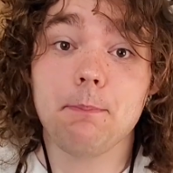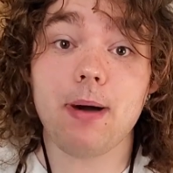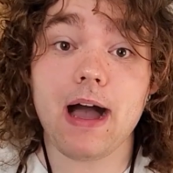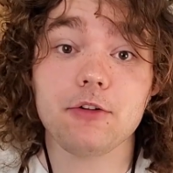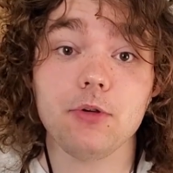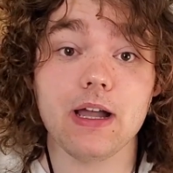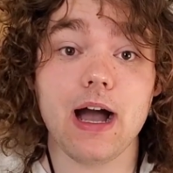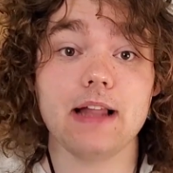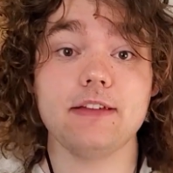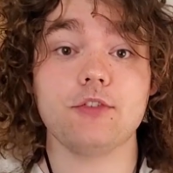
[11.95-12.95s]

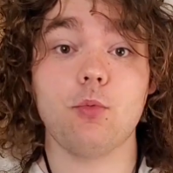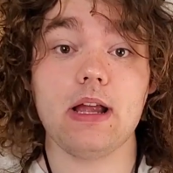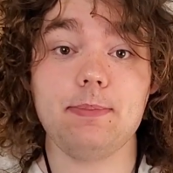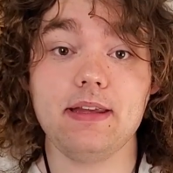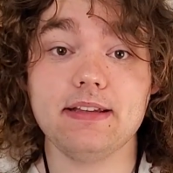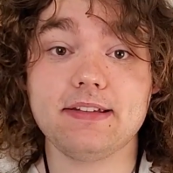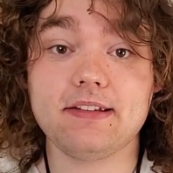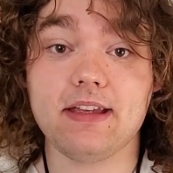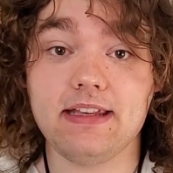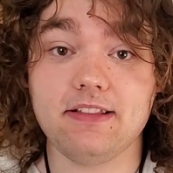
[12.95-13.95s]
Bakugan is wiping its
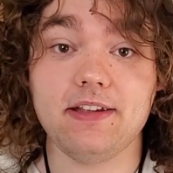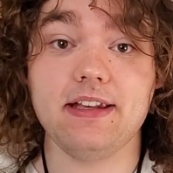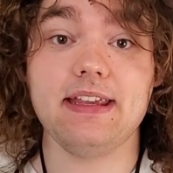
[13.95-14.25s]
slate clean